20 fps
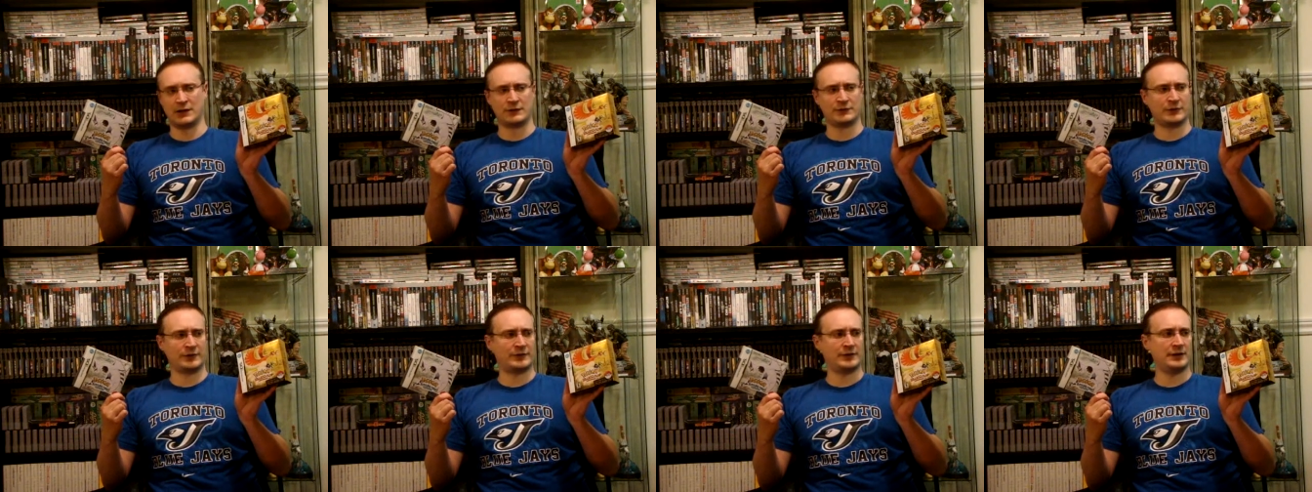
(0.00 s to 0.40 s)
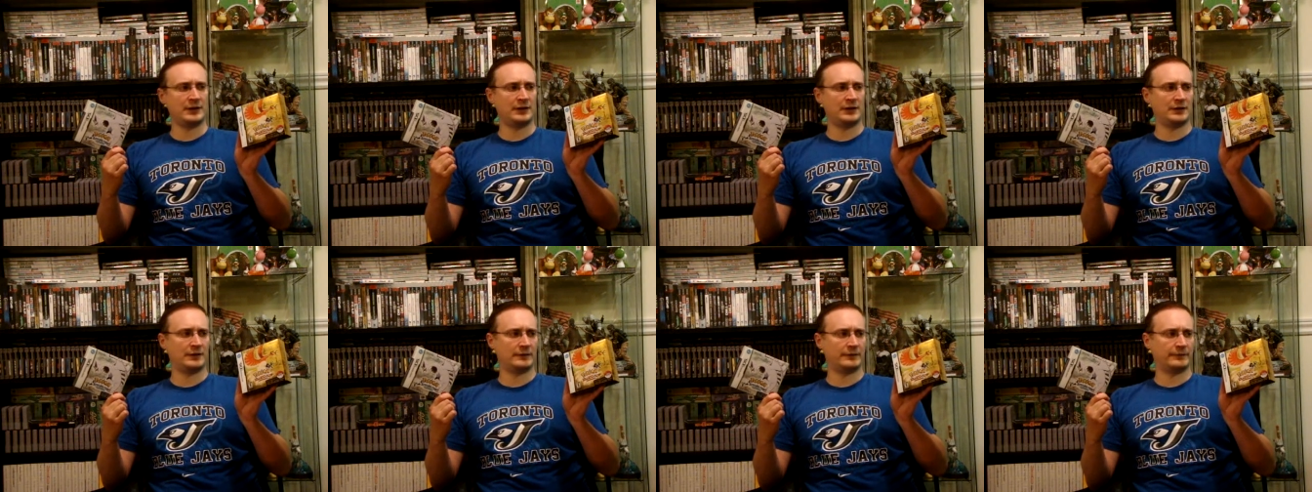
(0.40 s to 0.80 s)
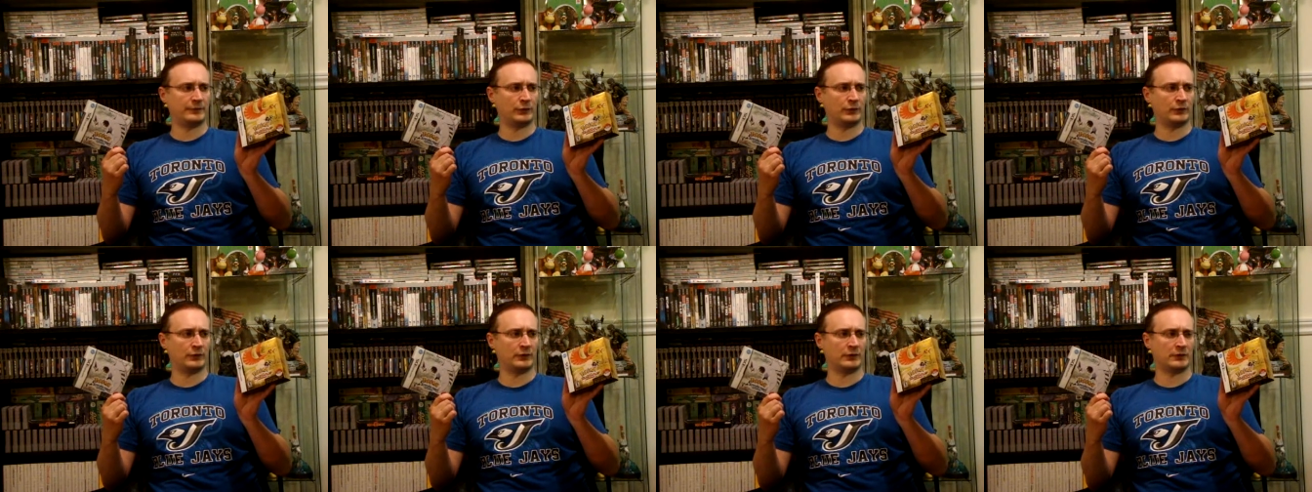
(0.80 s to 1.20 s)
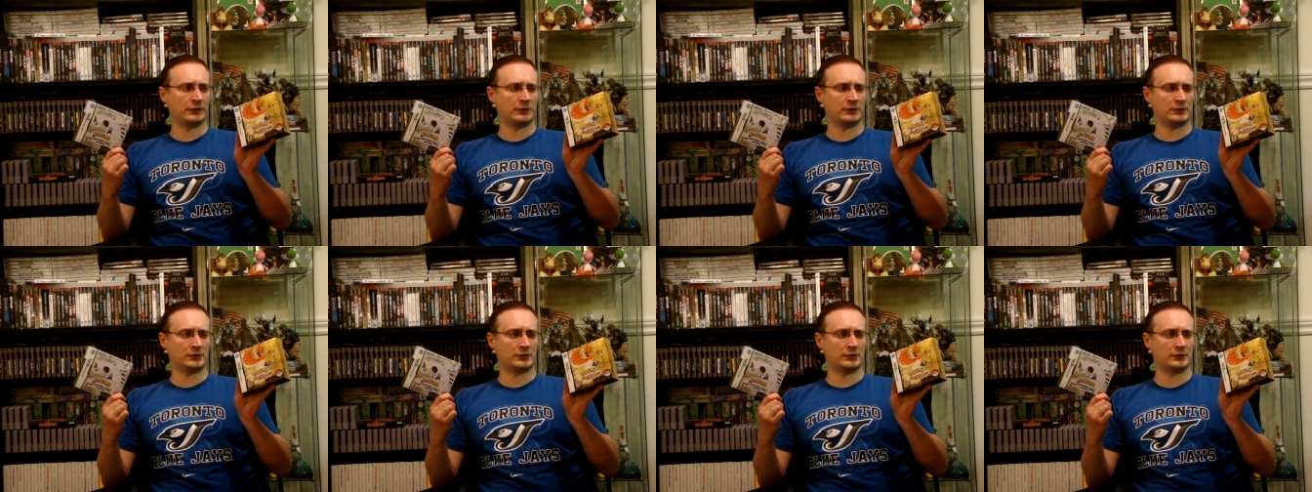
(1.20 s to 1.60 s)
So I think
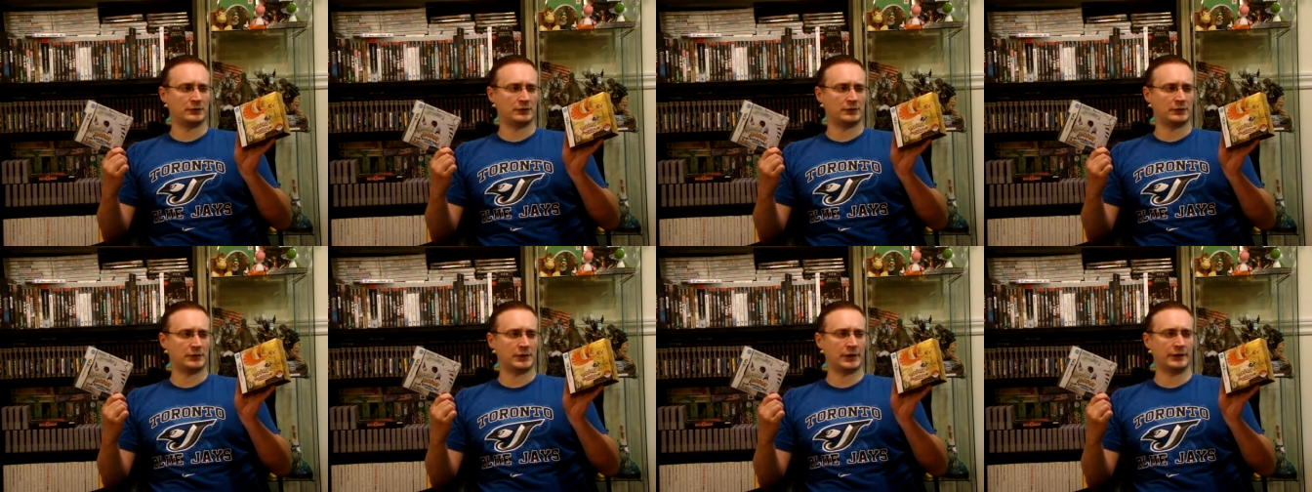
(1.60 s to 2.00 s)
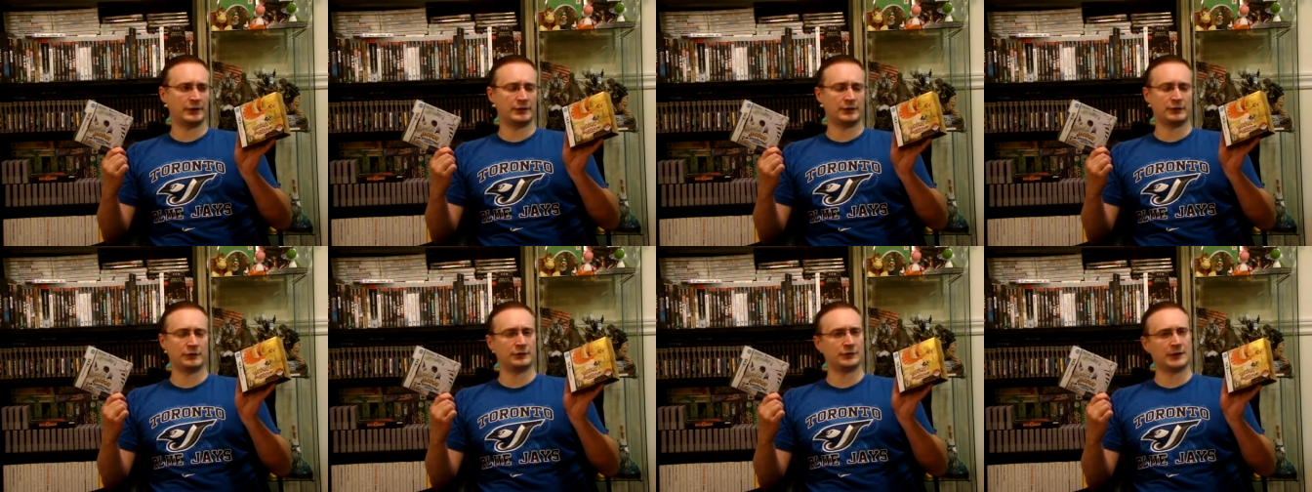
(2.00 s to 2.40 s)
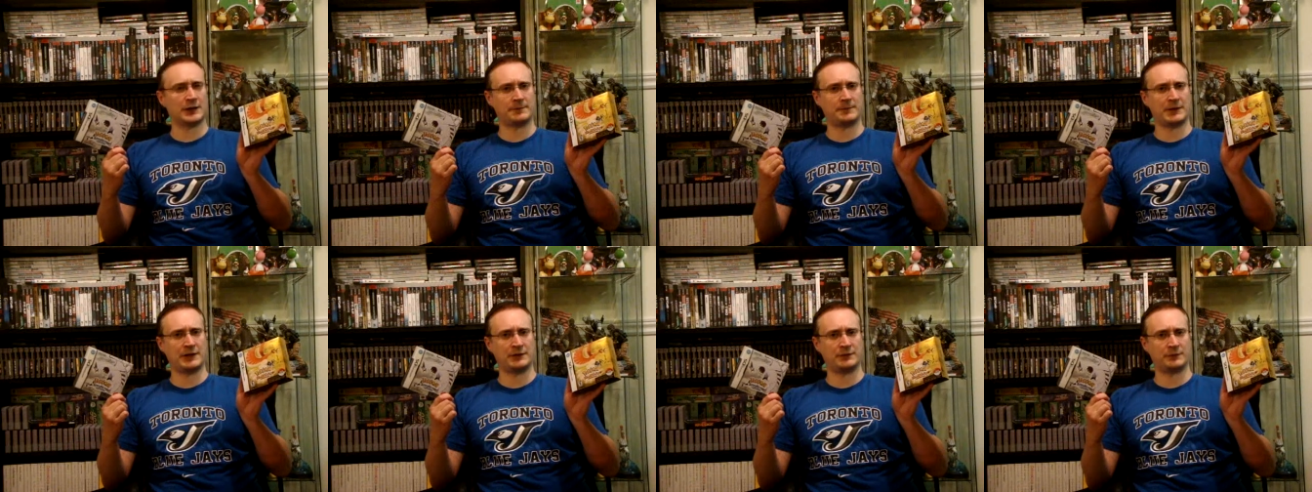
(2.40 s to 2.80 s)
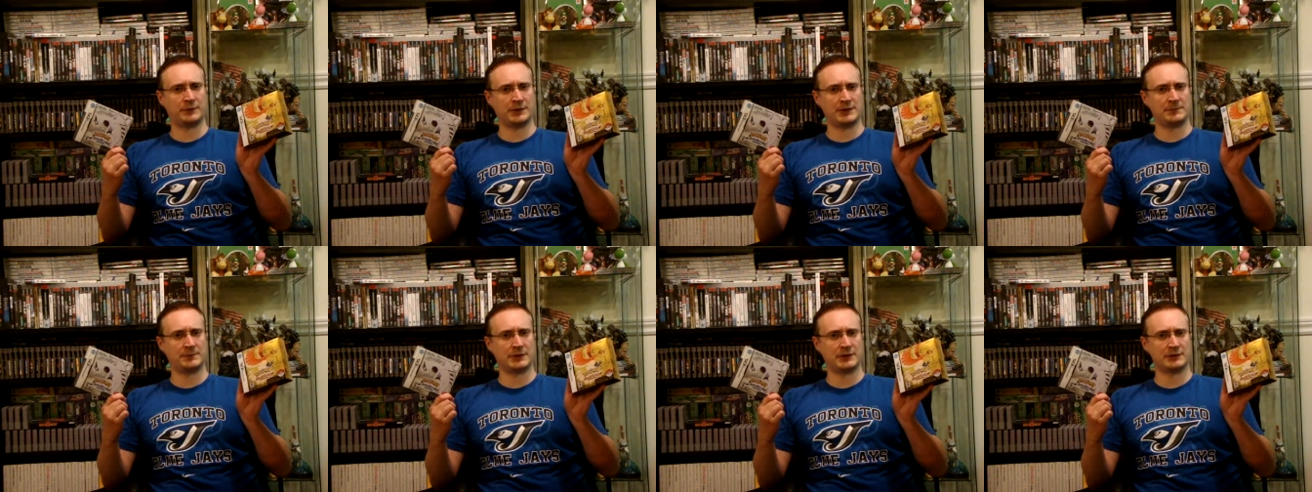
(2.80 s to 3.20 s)
for Heart Gold I paid
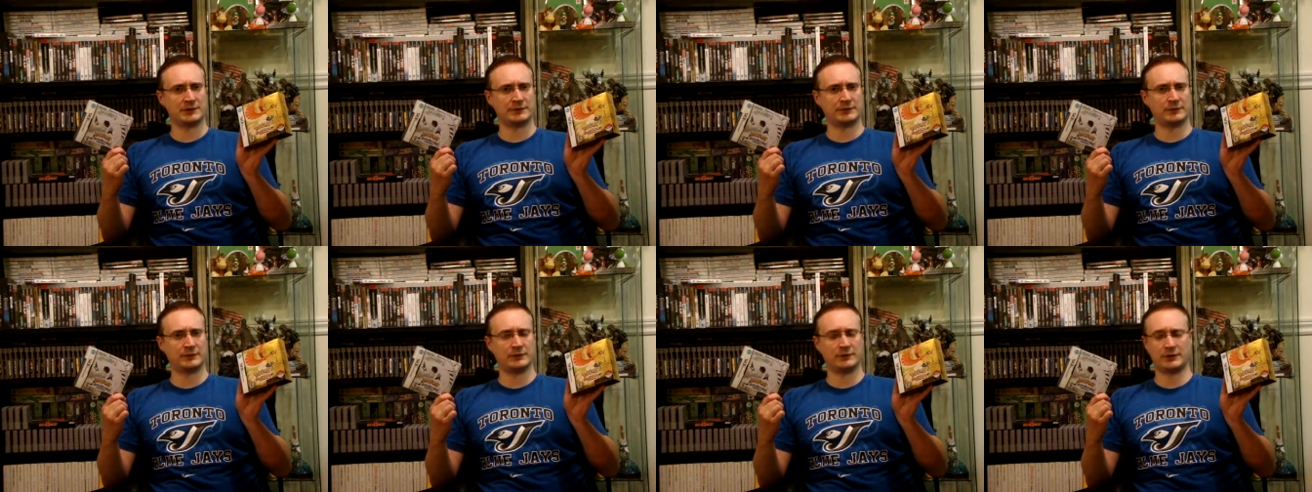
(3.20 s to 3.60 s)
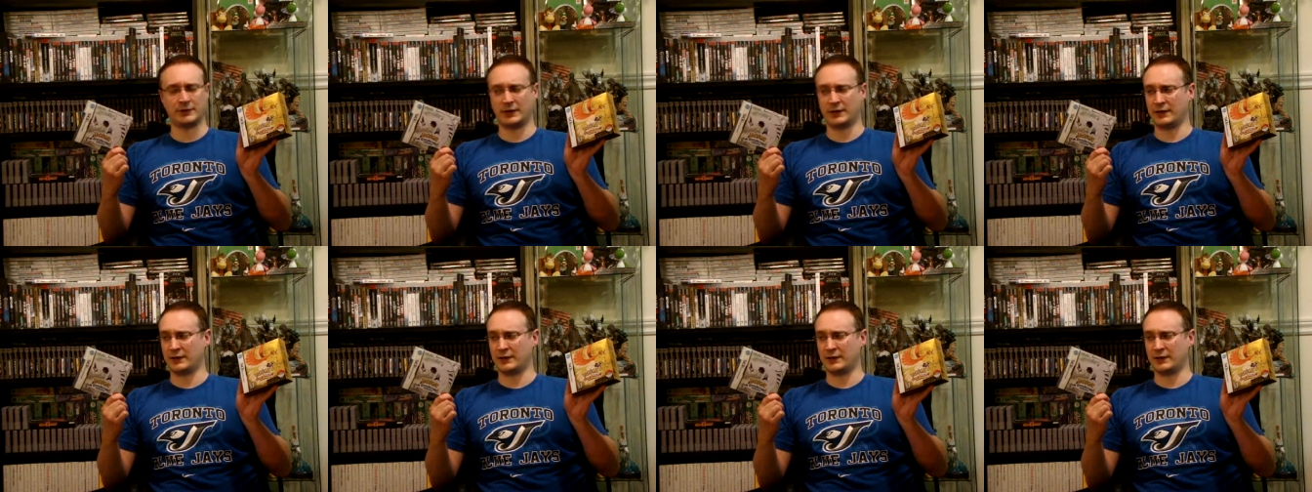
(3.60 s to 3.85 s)
20 bucks for,